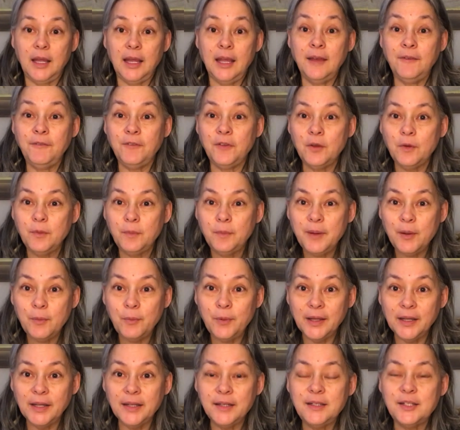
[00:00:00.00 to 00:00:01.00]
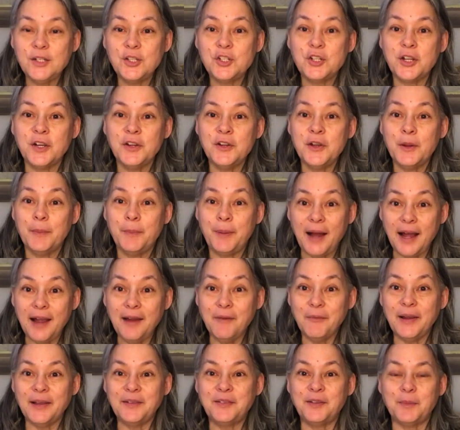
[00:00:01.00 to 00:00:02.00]
if you'd be willing to share your
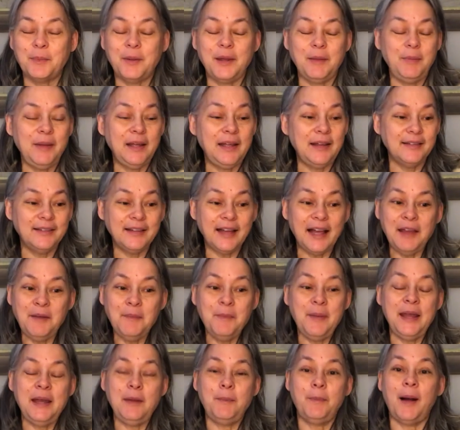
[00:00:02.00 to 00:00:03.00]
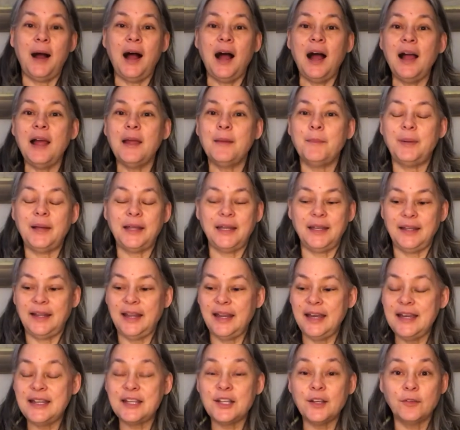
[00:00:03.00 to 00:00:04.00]
pie recipe, because I had made pie, but
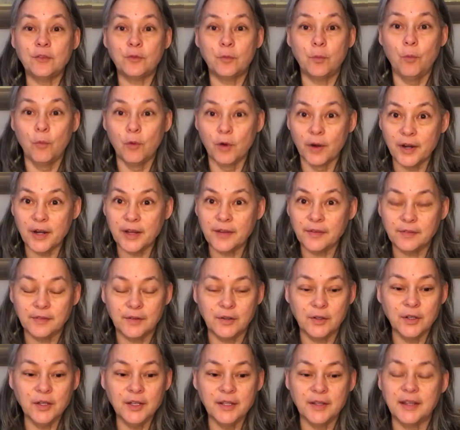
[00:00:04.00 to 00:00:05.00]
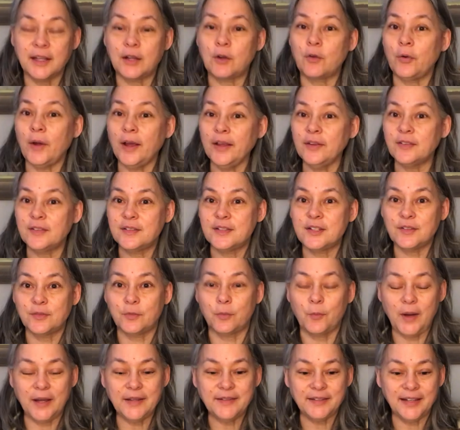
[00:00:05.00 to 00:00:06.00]
they just weren't as good. The crust
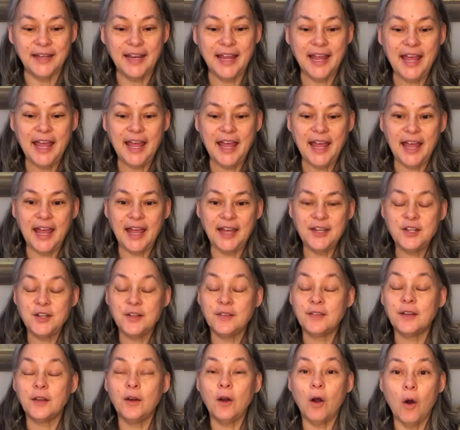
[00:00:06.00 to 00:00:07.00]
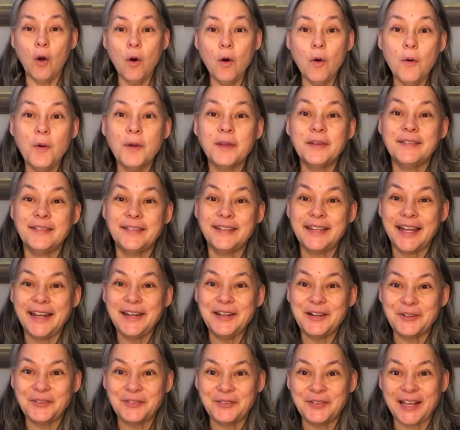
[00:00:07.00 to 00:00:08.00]
just wasn't. And she said, oh, it's
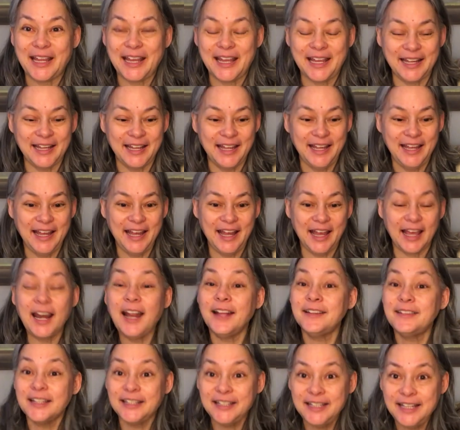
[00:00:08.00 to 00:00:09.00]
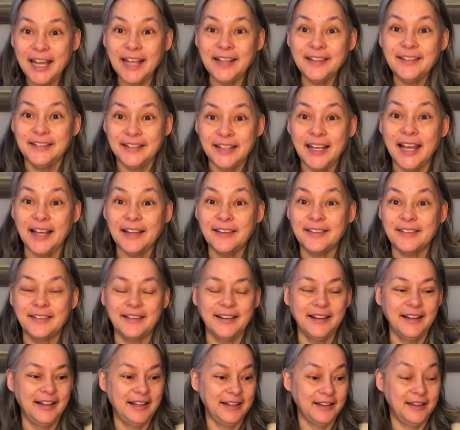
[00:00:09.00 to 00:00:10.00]
tender flake. And I said, yes,
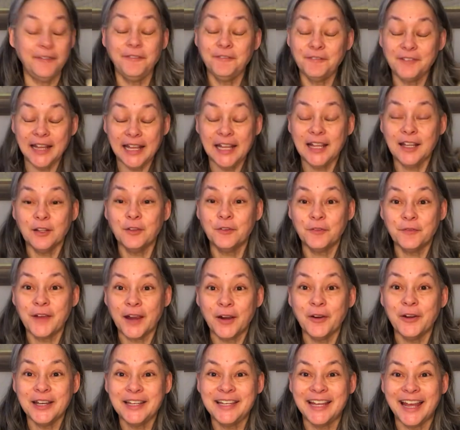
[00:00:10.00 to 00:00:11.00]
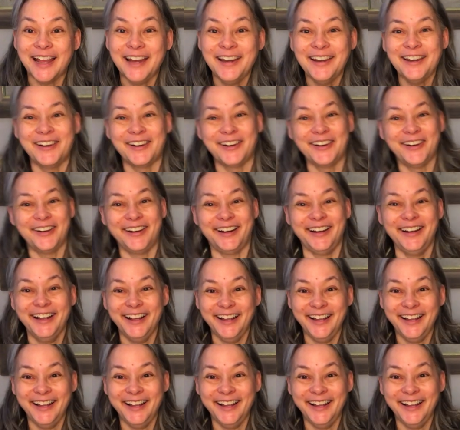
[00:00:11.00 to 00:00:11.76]
The flake is very tender.